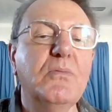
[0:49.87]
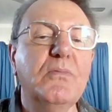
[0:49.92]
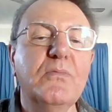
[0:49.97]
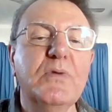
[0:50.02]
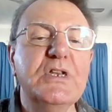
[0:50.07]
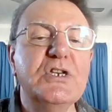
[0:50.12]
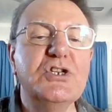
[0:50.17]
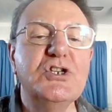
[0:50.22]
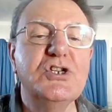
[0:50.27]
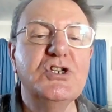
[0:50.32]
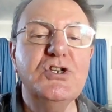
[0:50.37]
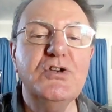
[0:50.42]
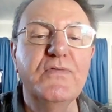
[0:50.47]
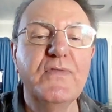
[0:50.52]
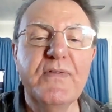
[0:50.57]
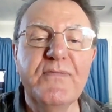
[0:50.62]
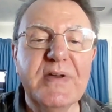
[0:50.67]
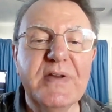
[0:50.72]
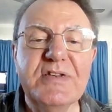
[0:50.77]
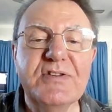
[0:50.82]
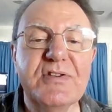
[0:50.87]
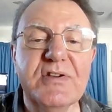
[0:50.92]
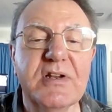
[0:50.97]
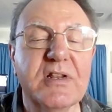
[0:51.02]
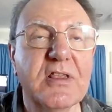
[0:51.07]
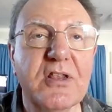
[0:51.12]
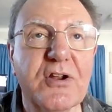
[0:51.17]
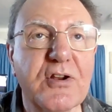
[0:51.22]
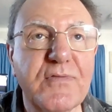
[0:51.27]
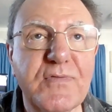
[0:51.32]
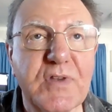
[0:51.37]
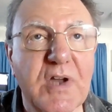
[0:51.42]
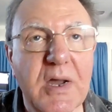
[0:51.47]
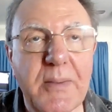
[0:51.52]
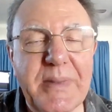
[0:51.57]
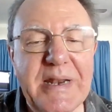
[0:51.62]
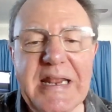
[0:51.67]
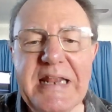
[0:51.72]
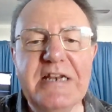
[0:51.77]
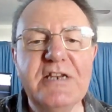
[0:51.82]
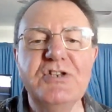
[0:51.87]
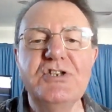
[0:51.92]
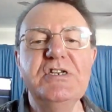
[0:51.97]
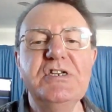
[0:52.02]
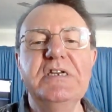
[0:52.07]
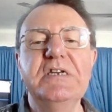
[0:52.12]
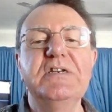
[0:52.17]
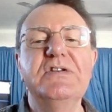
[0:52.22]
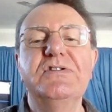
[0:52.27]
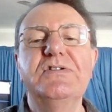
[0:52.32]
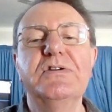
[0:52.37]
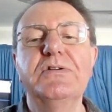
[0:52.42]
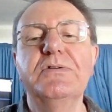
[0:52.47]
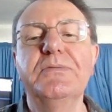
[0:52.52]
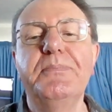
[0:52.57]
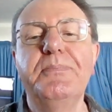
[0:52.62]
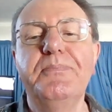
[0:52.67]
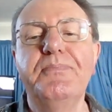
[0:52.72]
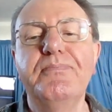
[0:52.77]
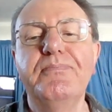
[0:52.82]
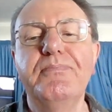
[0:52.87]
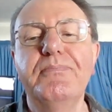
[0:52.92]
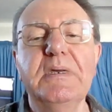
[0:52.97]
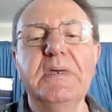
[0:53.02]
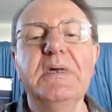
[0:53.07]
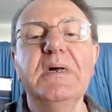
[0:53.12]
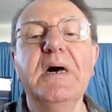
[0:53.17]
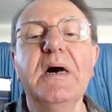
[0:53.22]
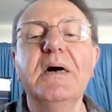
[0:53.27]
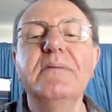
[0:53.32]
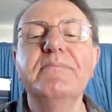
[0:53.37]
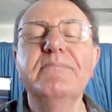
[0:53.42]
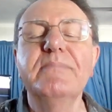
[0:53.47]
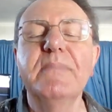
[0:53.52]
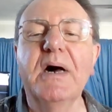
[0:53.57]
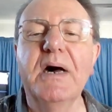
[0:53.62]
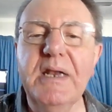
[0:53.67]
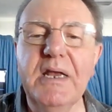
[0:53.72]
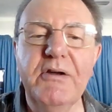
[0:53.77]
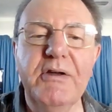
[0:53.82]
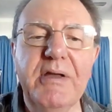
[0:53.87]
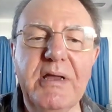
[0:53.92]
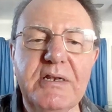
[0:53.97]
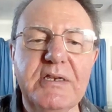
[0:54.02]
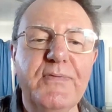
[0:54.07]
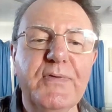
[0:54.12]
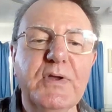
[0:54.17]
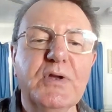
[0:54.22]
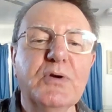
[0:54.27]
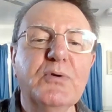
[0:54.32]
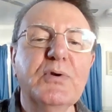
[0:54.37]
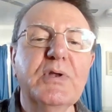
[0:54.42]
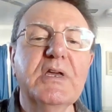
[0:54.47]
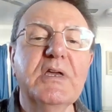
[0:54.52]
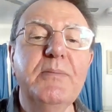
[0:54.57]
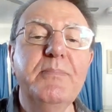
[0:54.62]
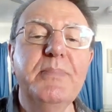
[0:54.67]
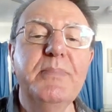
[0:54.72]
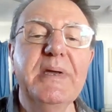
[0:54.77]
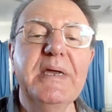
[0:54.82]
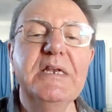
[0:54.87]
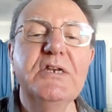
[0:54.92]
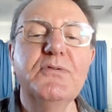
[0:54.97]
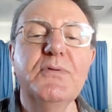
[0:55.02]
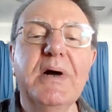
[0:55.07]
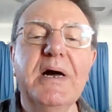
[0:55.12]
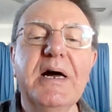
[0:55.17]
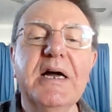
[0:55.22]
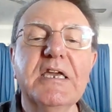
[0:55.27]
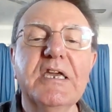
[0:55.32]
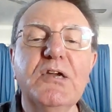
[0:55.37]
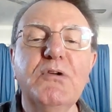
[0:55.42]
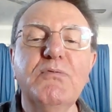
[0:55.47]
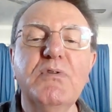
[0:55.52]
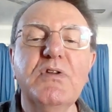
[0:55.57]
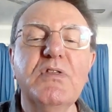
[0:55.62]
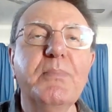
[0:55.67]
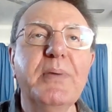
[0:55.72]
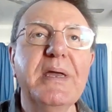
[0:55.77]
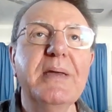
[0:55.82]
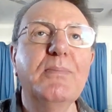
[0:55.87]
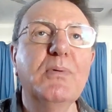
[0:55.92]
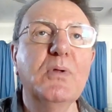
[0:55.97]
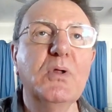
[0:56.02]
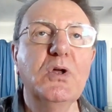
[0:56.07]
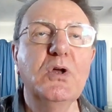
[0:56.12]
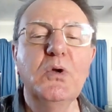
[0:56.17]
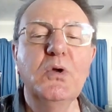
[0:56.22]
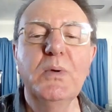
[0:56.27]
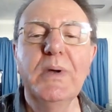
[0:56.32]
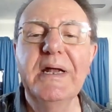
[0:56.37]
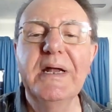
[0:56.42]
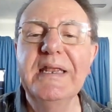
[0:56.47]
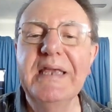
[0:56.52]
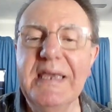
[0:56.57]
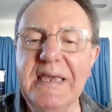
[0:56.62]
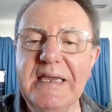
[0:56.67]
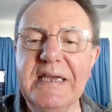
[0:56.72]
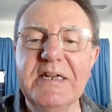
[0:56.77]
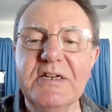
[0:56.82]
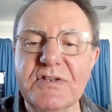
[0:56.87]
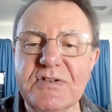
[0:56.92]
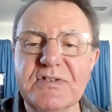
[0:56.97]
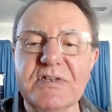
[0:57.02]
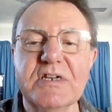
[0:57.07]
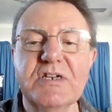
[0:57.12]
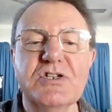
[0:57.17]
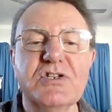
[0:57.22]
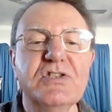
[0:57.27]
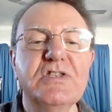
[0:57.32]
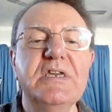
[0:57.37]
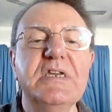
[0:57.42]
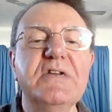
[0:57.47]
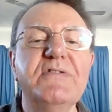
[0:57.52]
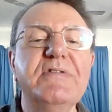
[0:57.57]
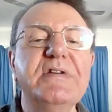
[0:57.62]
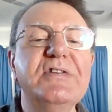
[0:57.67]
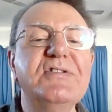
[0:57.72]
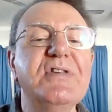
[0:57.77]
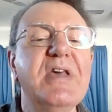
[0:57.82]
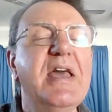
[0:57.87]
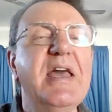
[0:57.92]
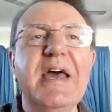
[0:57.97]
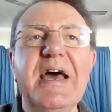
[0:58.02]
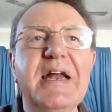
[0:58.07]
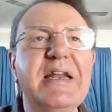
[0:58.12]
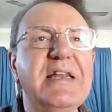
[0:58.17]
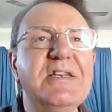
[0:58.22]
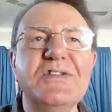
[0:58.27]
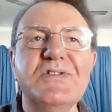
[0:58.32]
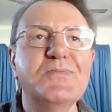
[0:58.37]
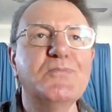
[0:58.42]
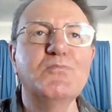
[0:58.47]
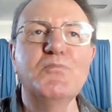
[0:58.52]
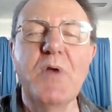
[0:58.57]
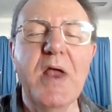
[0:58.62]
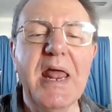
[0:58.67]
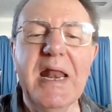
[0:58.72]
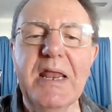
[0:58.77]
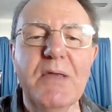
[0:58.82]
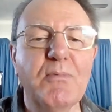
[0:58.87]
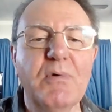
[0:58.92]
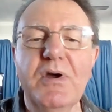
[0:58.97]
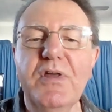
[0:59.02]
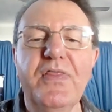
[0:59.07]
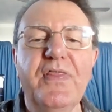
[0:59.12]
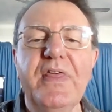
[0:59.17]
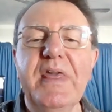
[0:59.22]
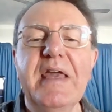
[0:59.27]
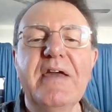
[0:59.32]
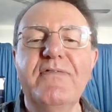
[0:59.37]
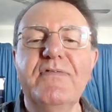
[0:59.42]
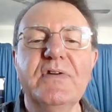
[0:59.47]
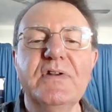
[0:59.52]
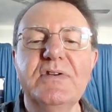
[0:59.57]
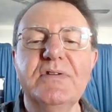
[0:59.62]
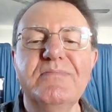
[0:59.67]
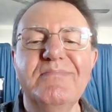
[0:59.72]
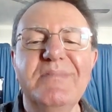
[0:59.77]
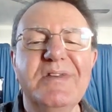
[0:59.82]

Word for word: which you've invested a lot of time and energy into. I know how difficult it can be to argue with people who adhere to such theories, and it's rarely worth the effort.